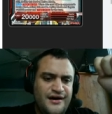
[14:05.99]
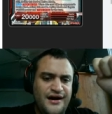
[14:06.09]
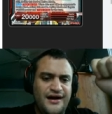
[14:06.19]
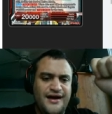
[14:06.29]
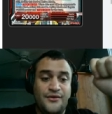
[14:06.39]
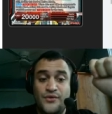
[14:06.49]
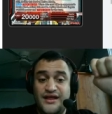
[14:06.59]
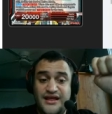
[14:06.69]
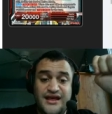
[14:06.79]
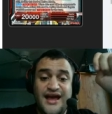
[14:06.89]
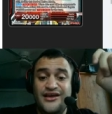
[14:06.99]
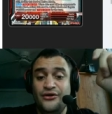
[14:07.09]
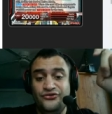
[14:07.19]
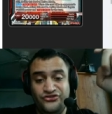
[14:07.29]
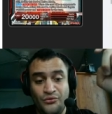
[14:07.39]
And when he
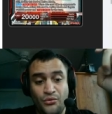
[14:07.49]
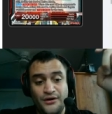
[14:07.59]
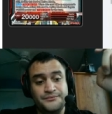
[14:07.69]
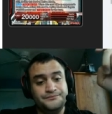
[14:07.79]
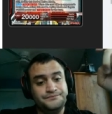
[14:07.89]
KOs someone,